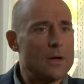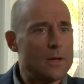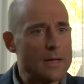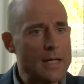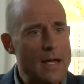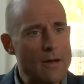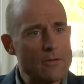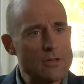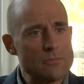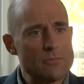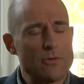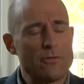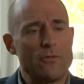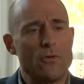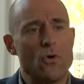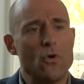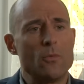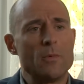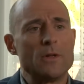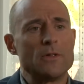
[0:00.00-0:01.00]
Gary's
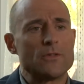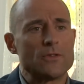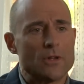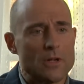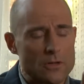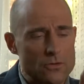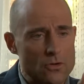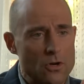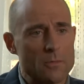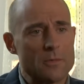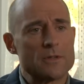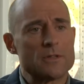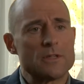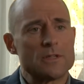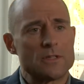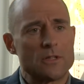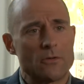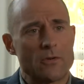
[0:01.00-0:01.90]
performance, Thomas's